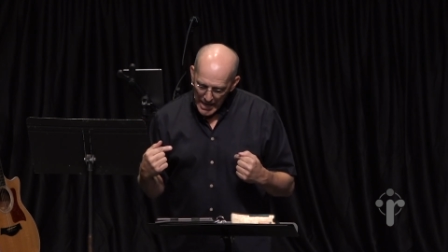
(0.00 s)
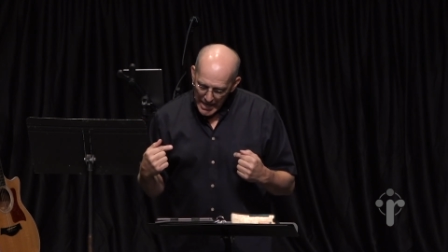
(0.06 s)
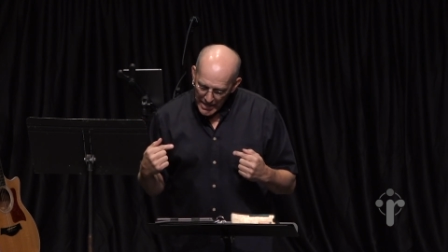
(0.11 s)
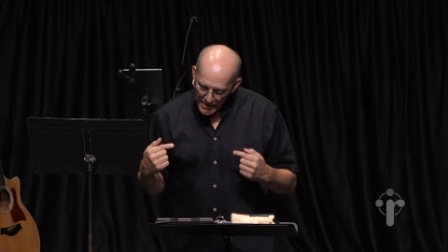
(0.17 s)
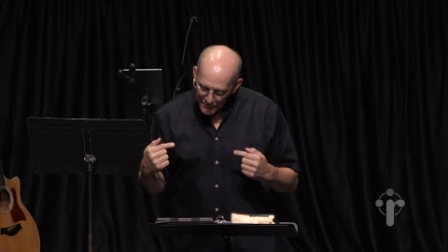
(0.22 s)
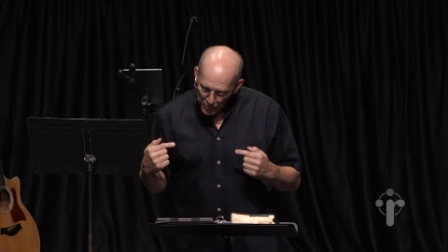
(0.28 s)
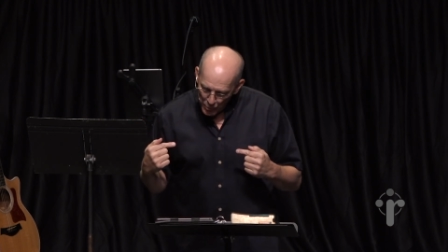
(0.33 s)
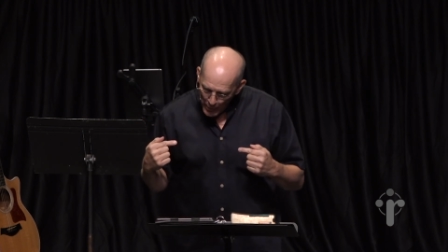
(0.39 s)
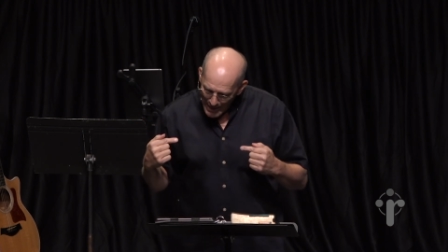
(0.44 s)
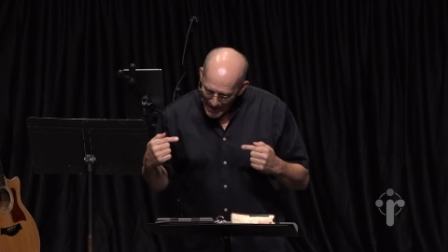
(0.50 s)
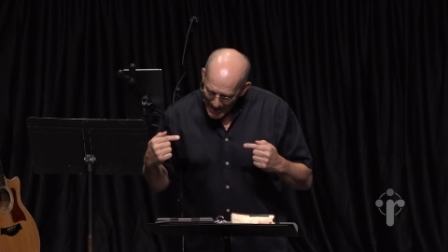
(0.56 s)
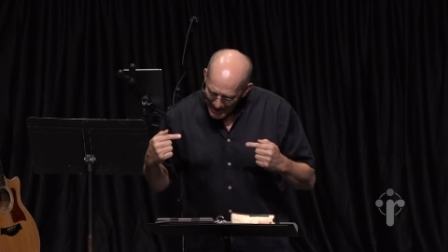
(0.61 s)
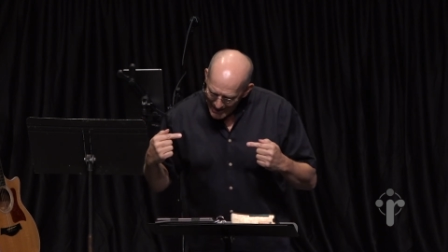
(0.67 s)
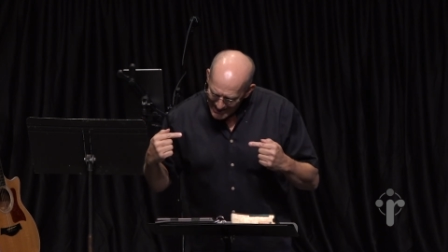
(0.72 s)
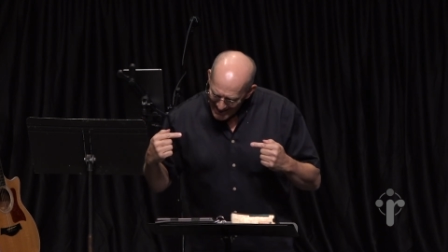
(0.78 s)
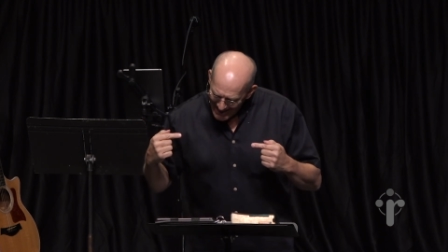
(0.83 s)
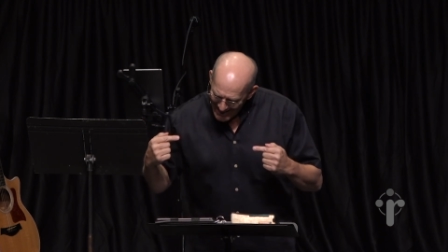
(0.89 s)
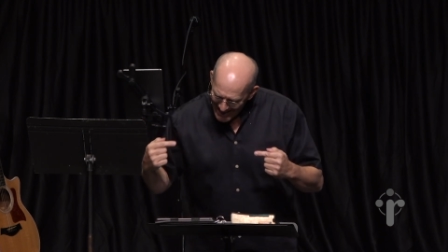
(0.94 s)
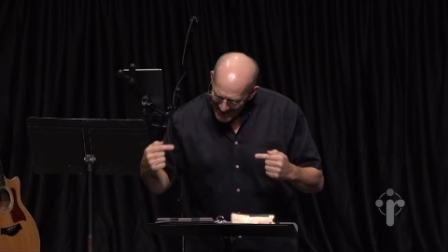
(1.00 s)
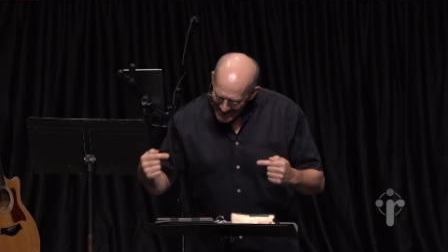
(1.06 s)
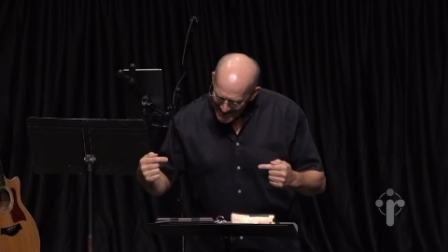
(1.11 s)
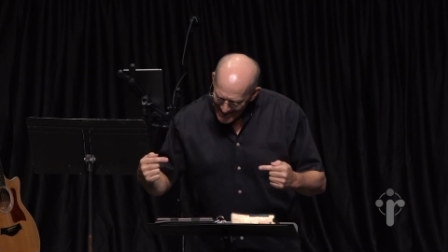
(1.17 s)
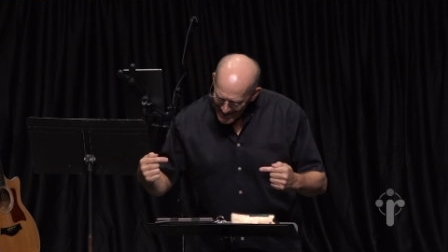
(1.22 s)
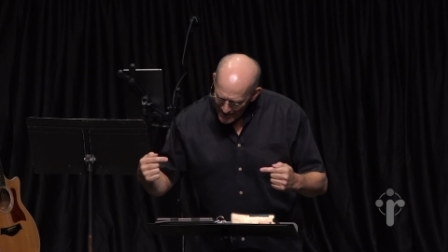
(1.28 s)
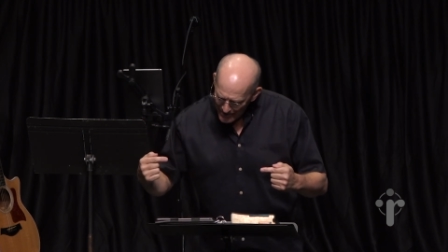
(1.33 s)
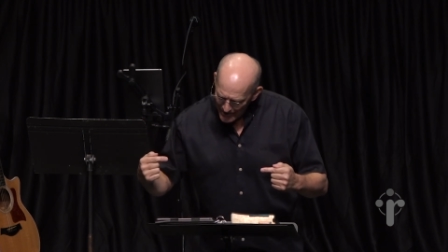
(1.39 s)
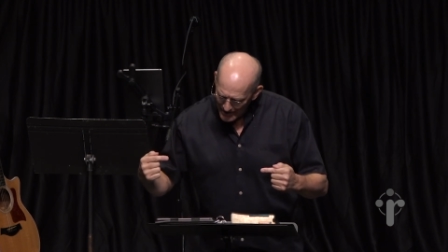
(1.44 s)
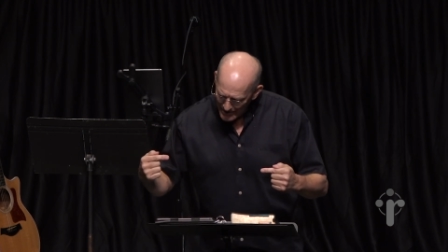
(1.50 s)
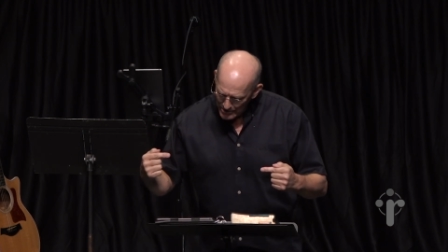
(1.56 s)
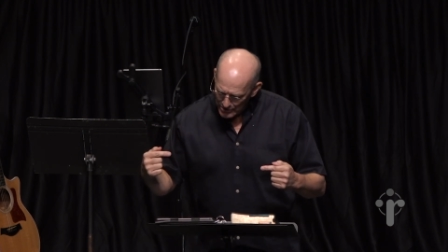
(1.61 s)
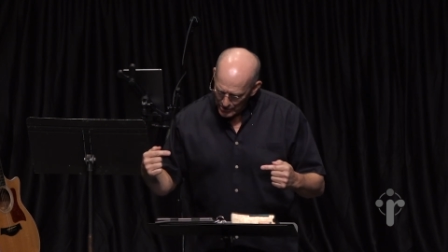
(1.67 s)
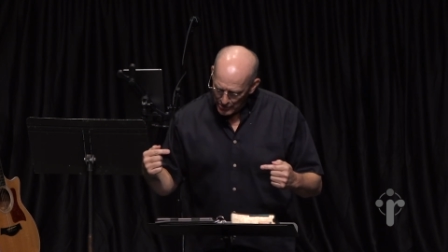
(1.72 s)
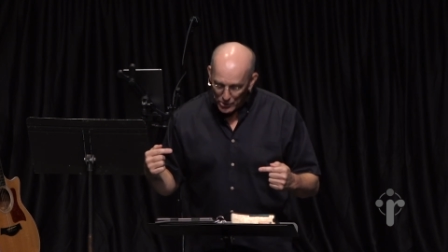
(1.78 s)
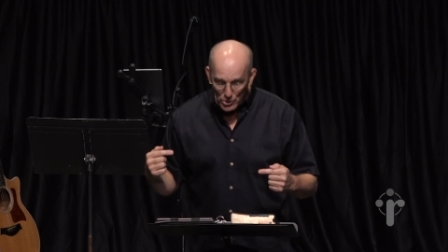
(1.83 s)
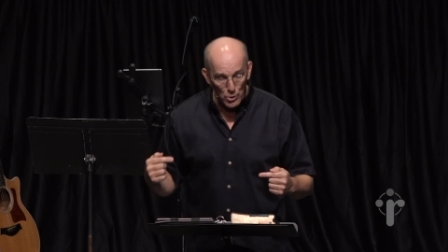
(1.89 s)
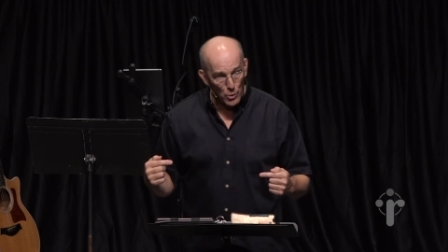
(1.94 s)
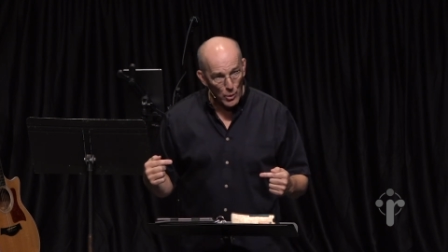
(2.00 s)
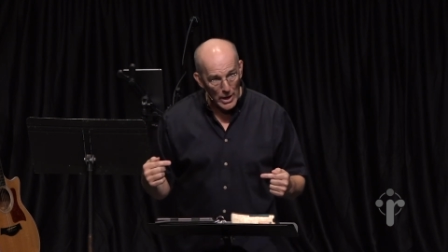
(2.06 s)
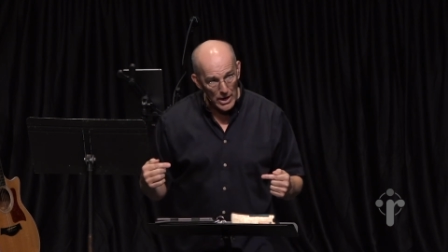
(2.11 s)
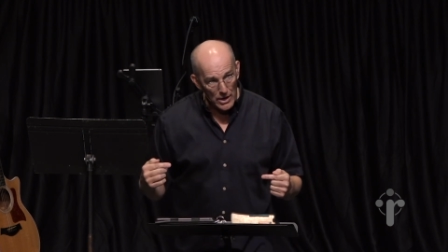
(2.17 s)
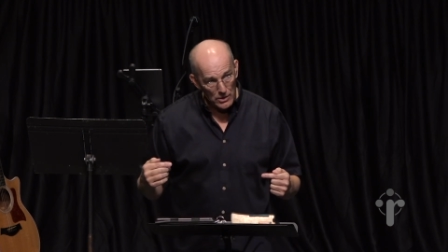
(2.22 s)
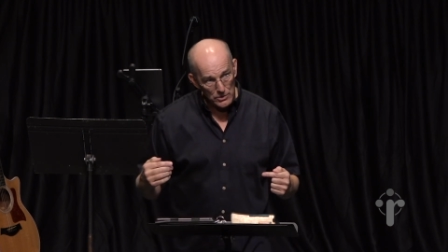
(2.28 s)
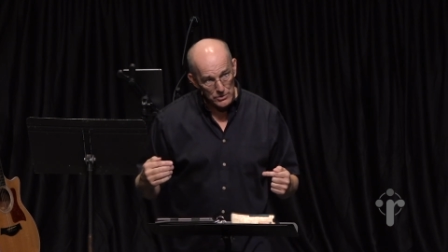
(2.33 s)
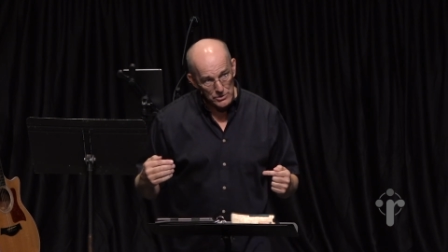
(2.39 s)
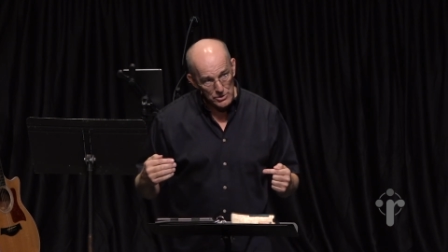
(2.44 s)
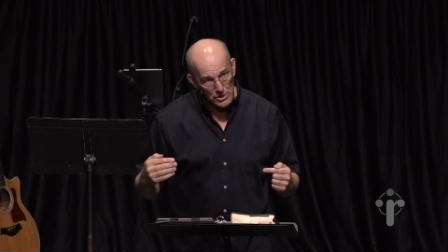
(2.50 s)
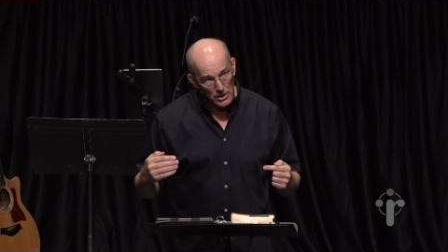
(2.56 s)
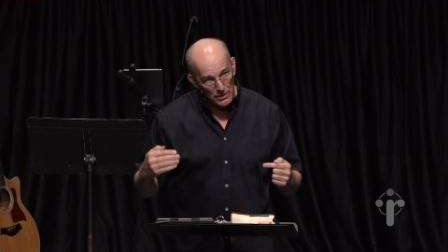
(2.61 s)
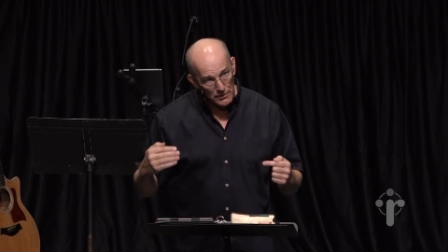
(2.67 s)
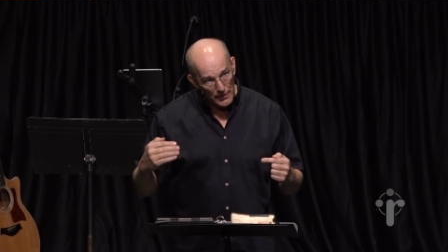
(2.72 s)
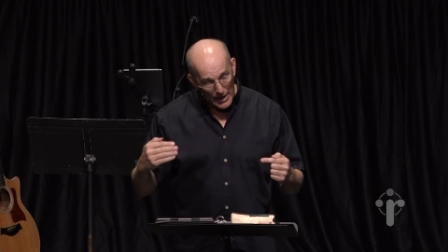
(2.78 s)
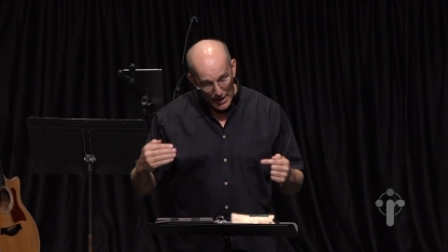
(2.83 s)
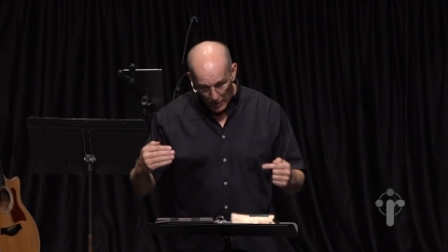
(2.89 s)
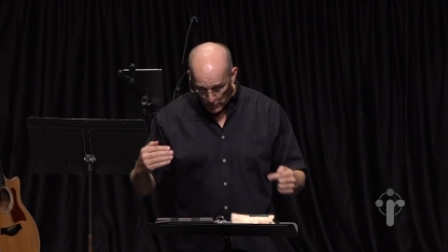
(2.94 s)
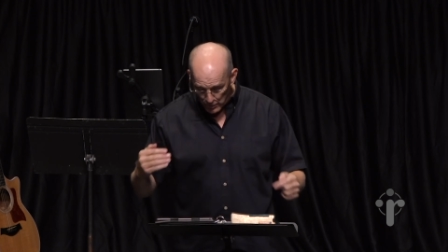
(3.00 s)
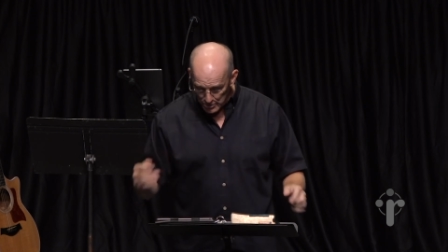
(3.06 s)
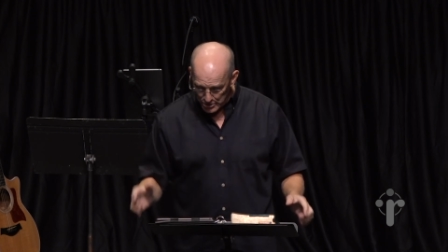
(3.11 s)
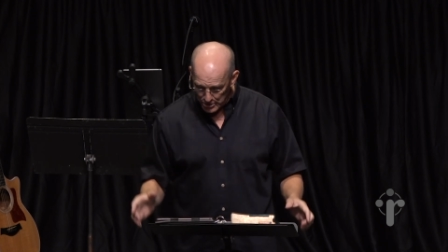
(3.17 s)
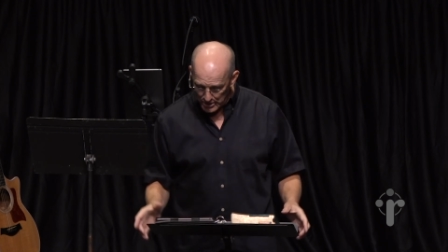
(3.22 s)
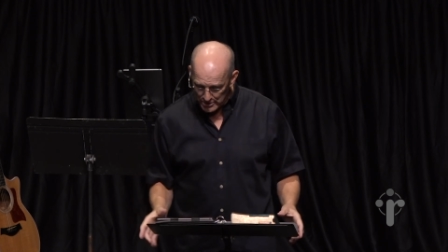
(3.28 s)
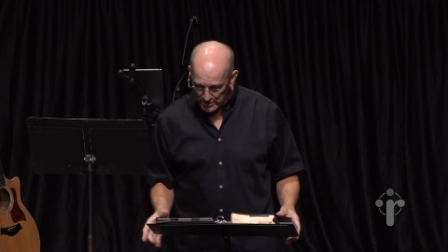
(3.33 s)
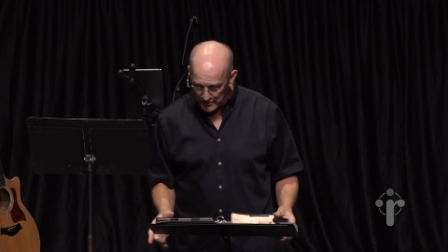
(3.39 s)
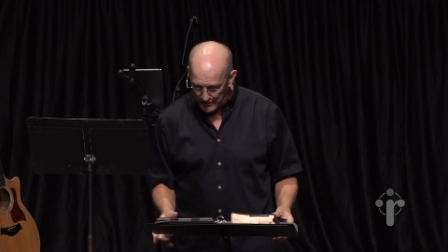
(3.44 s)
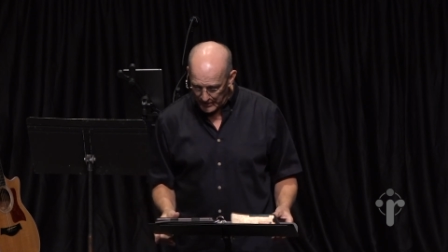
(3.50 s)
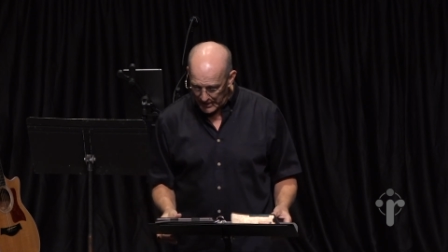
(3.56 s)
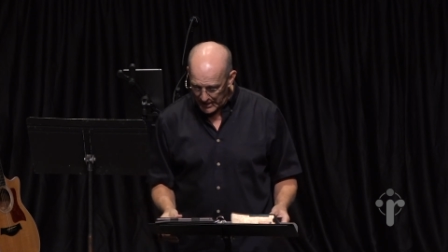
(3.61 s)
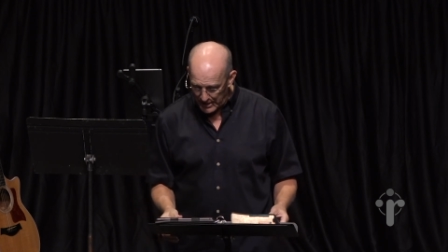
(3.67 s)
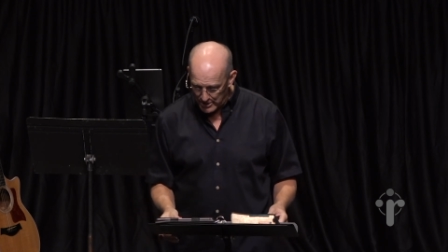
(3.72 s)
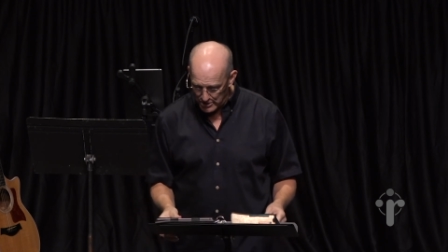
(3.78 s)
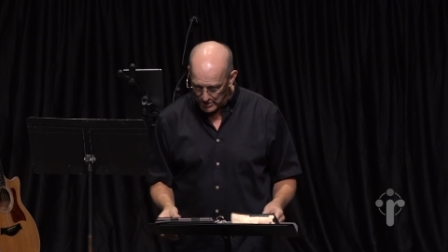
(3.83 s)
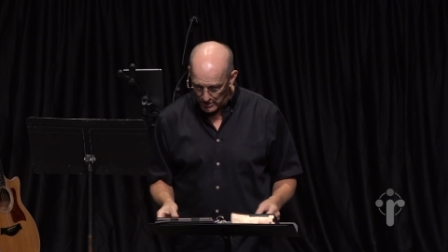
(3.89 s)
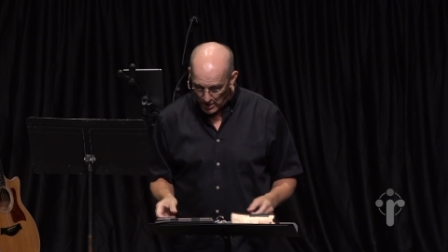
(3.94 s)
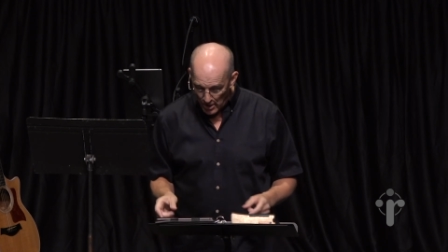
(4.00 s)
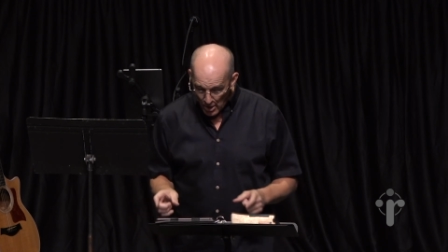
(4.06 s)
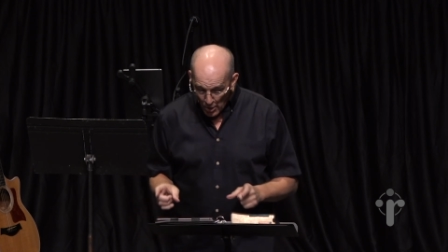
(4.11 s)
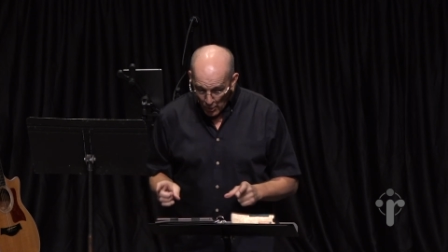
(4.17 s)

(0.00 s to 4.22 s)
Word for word: If we add anything to the grounds of our justification,